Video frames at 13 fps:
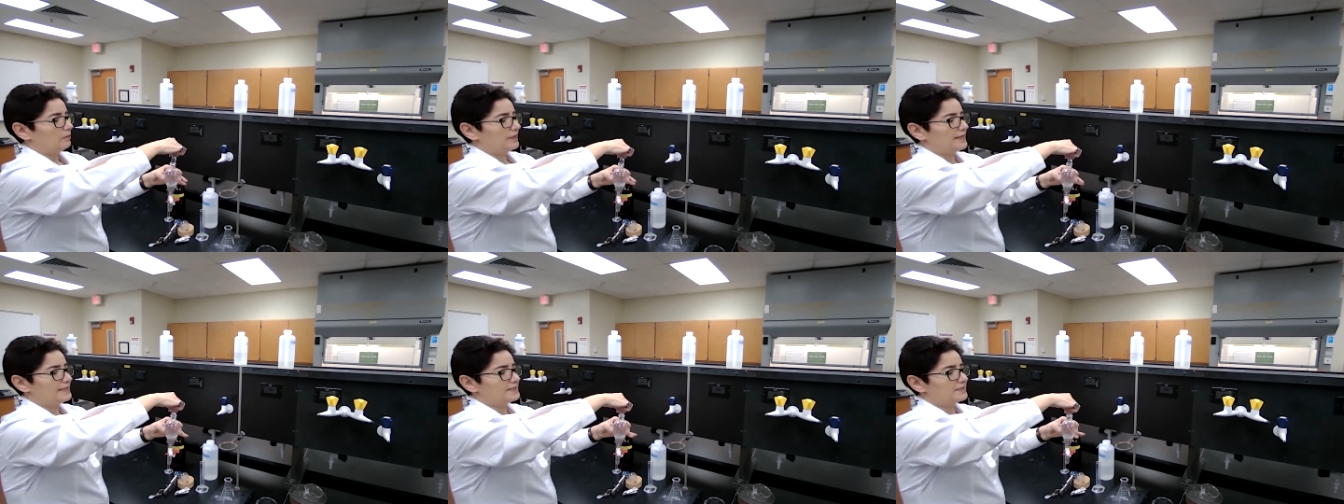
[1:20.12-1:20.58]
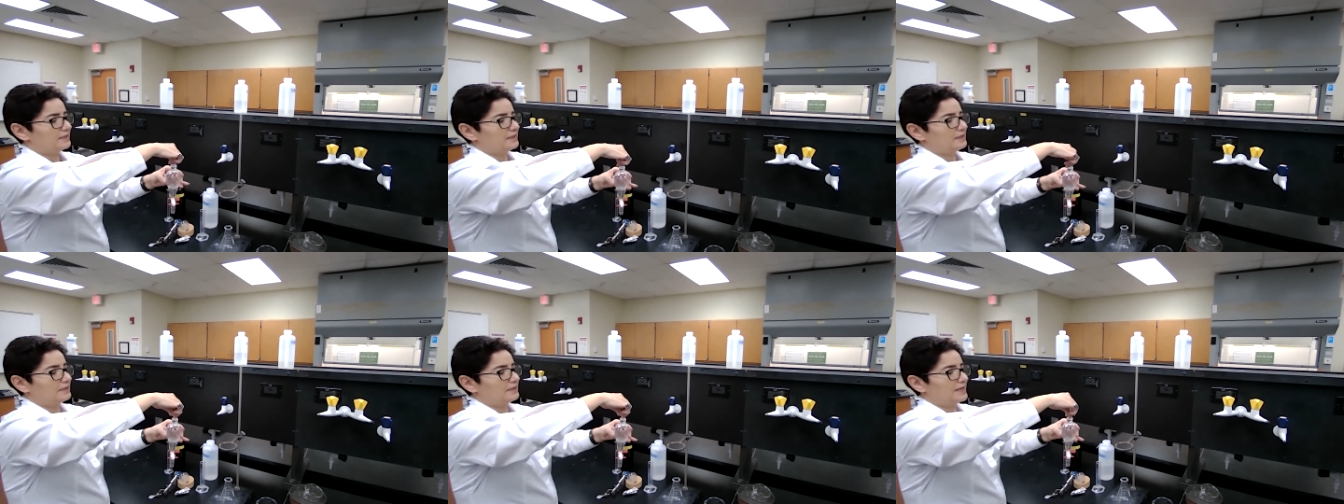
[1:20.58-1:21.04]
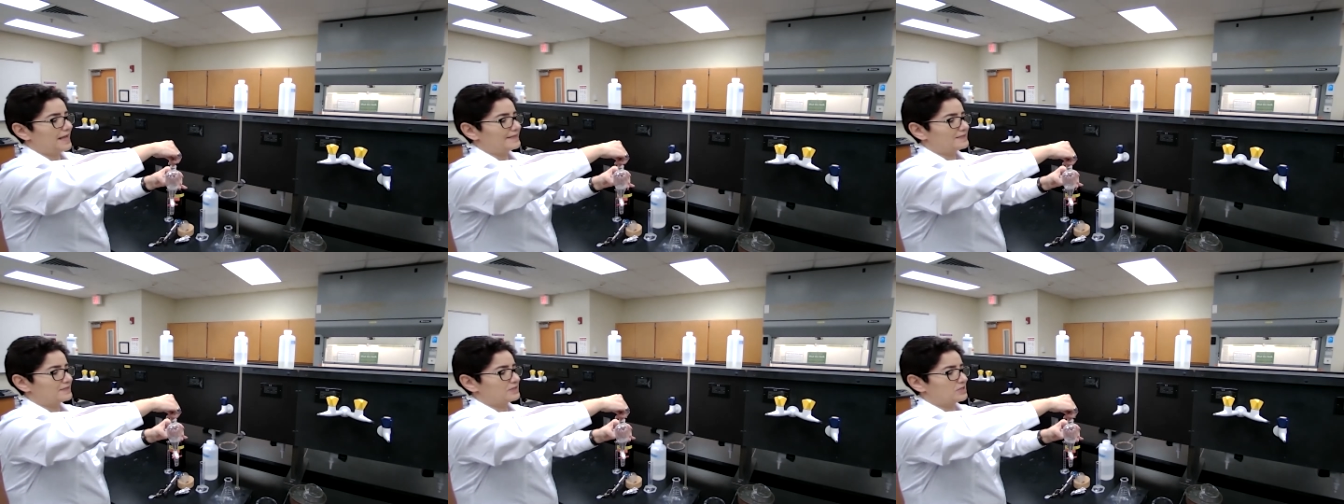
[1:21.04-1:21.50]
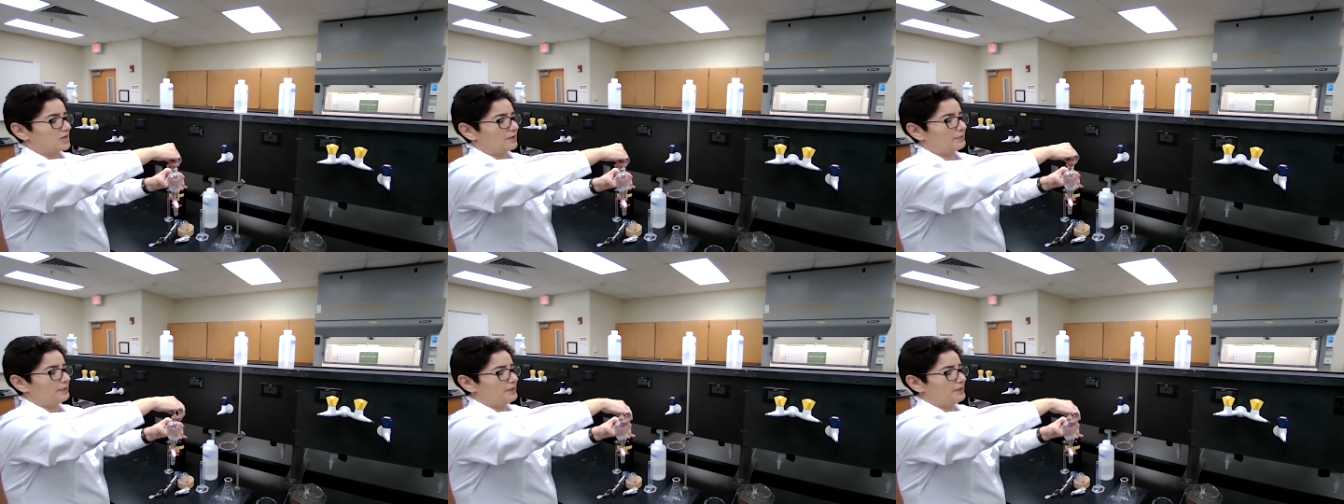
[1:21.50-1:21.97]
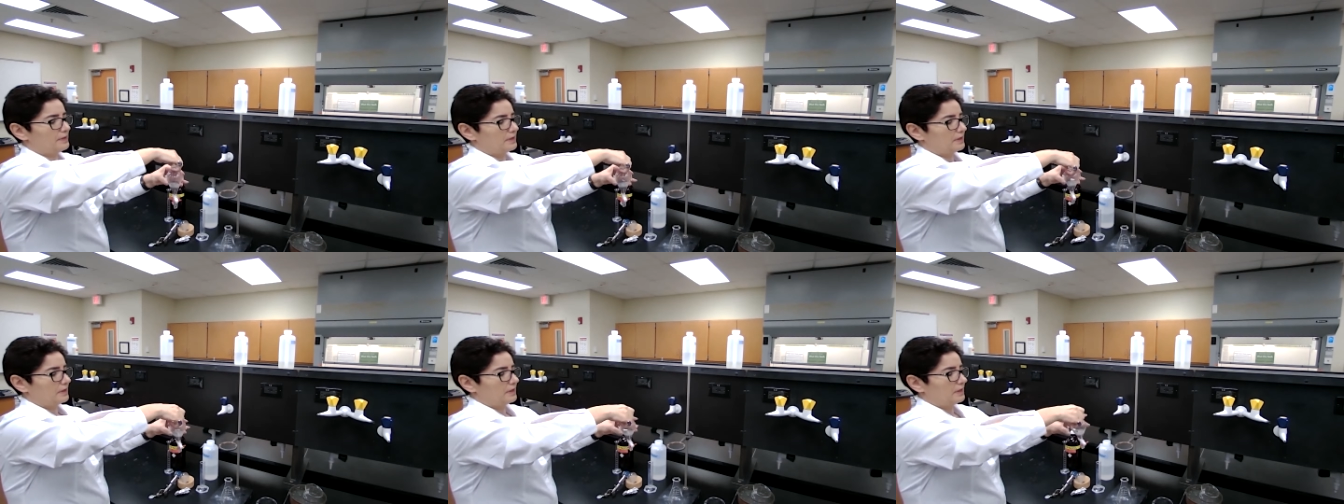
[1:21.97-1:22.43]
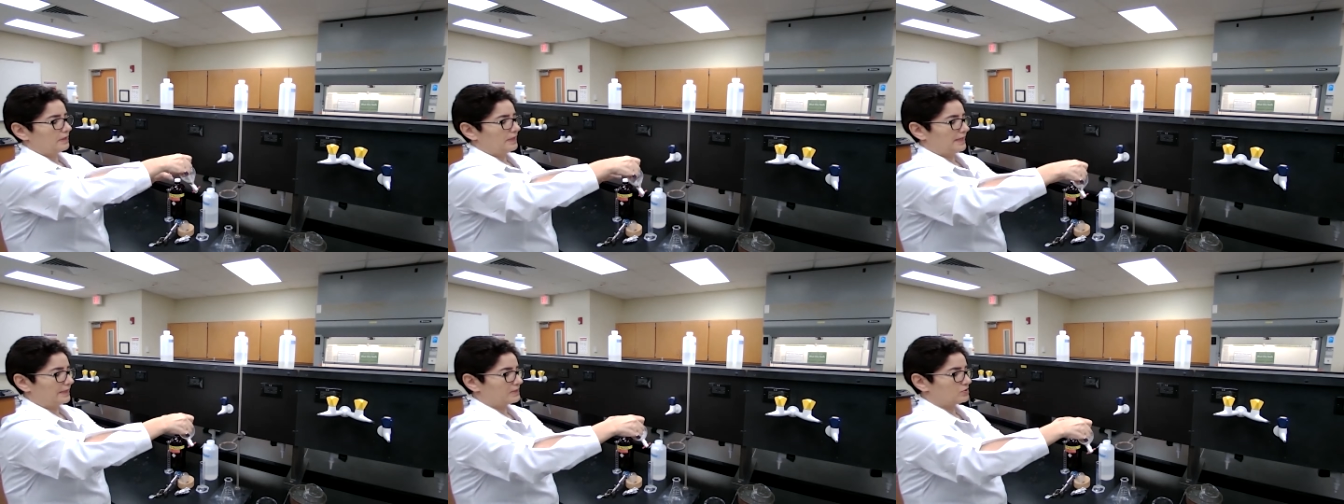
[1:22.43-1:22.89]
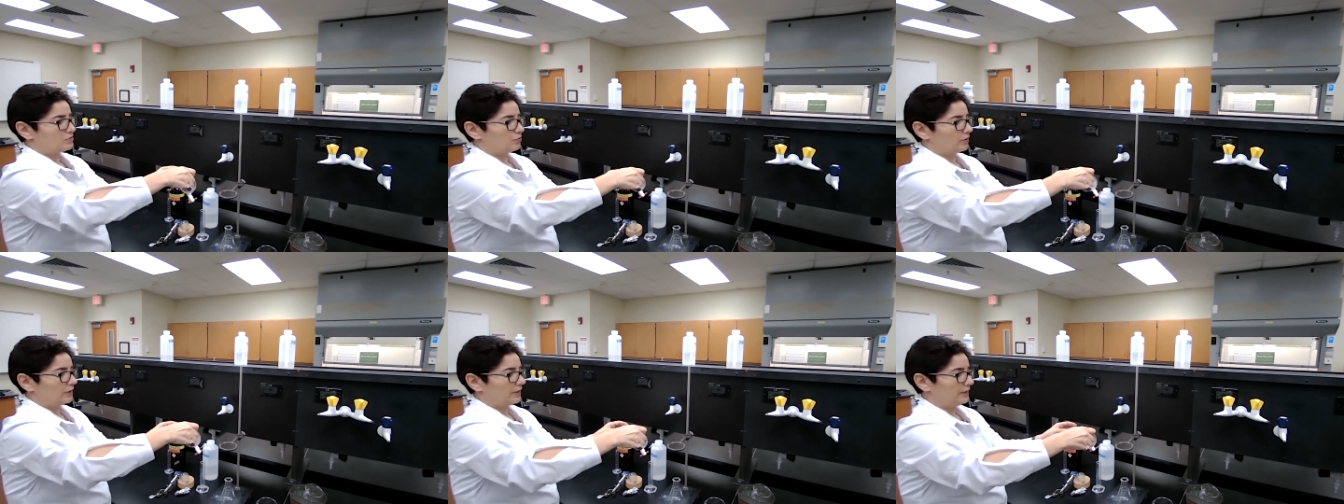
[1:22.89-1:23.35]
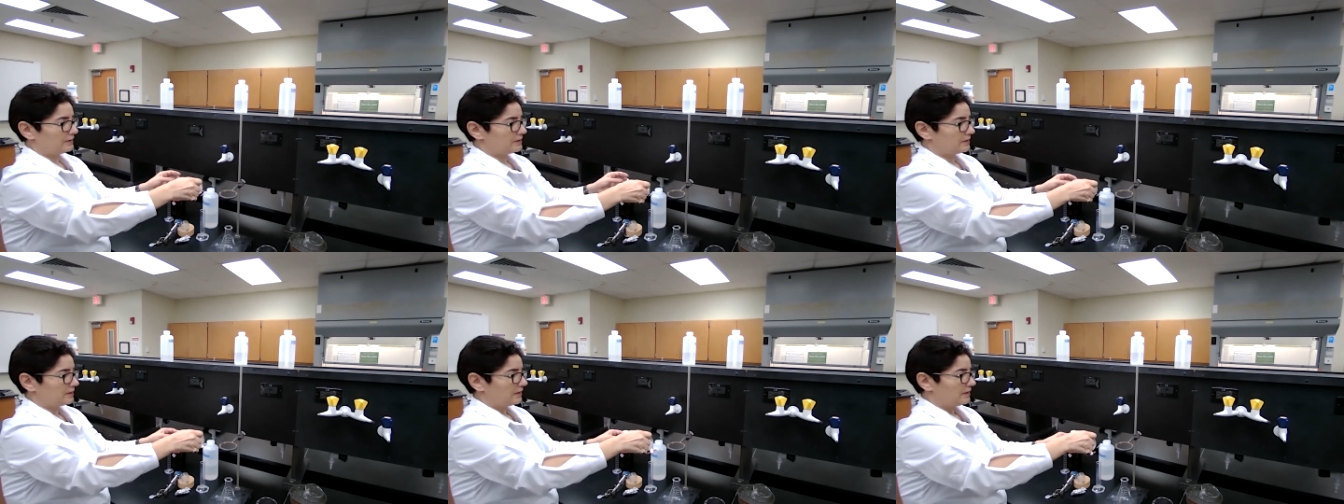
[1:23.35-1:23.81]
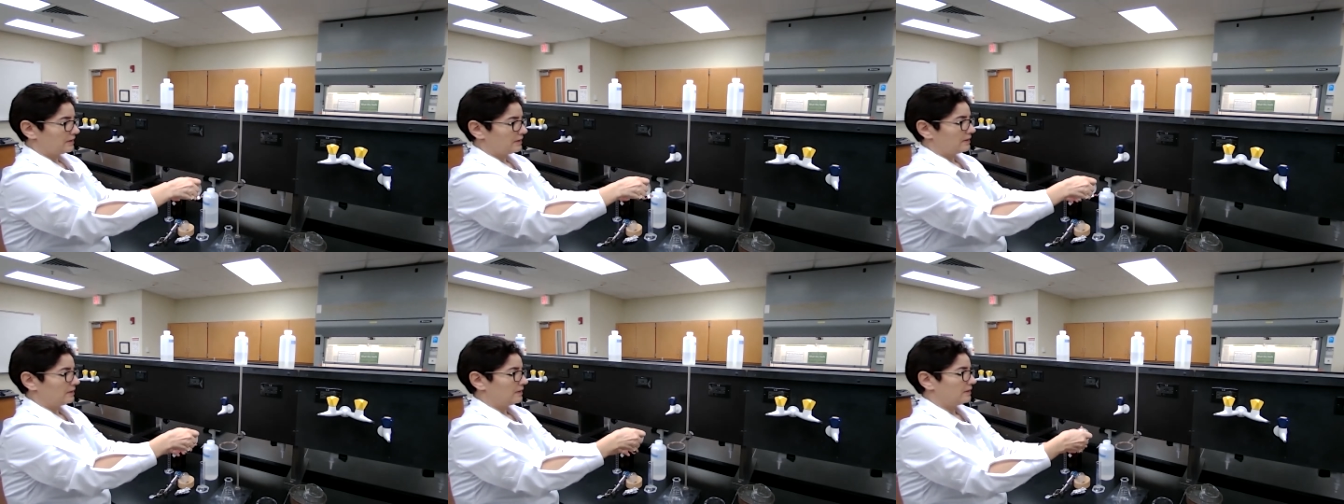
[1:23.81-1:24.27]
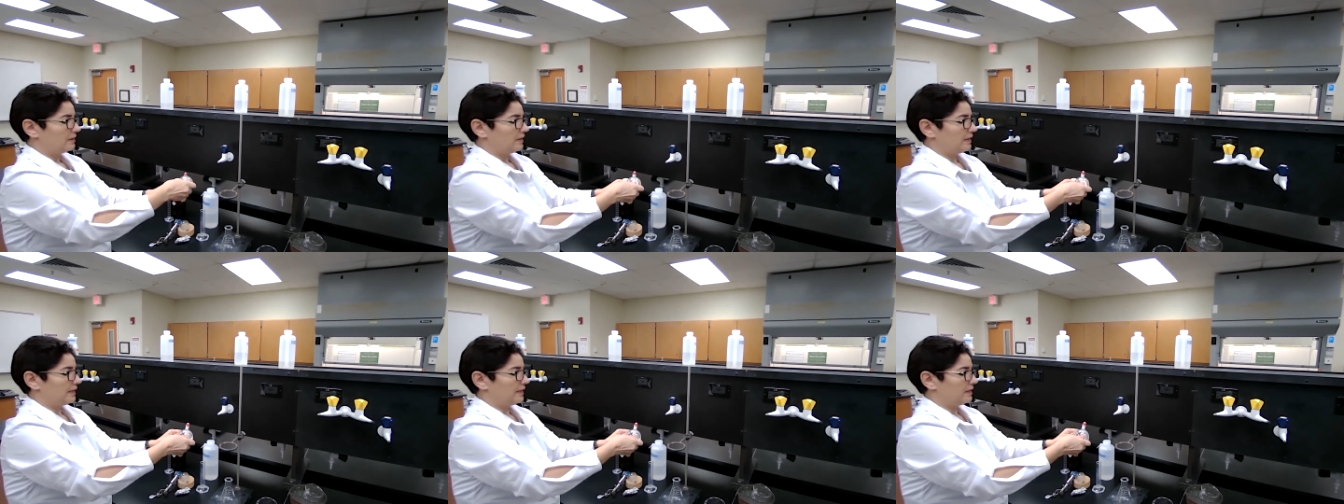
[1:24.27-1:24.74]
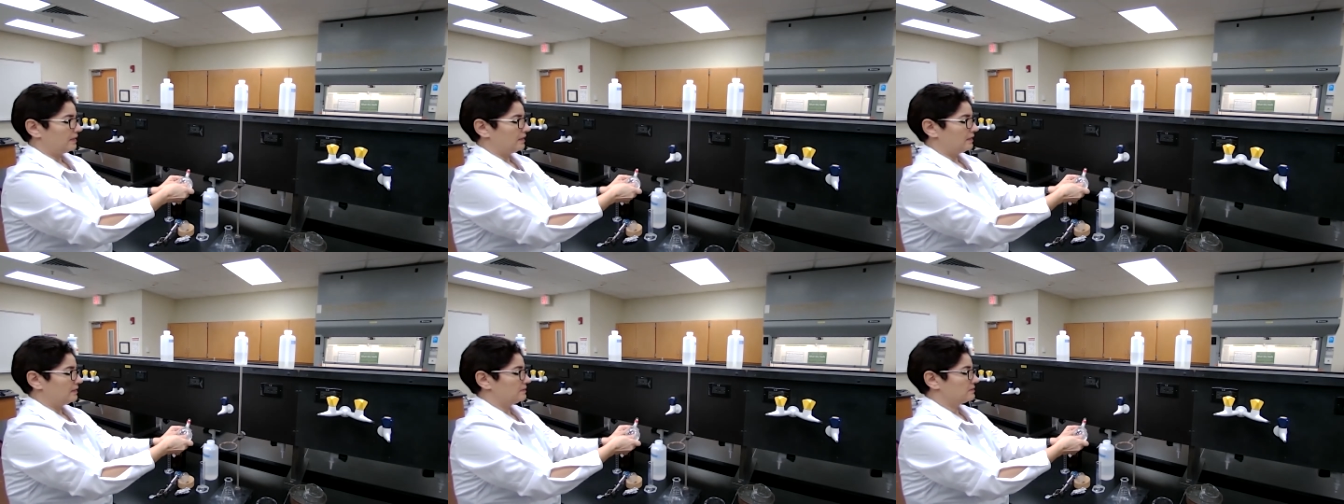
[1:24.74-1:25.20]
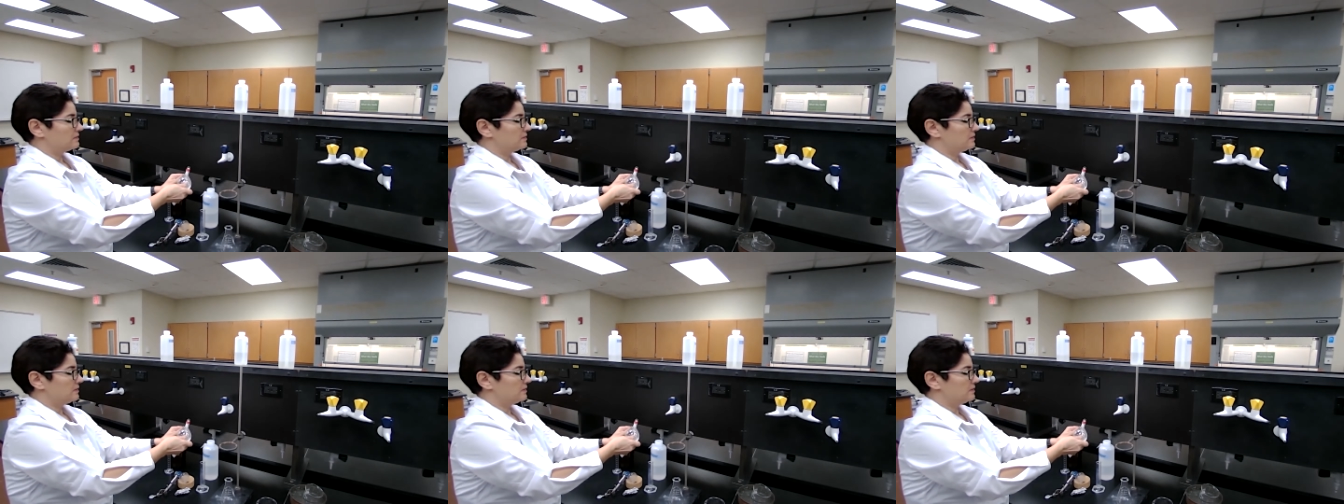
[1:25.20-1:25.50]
Place the glass stopper and store it and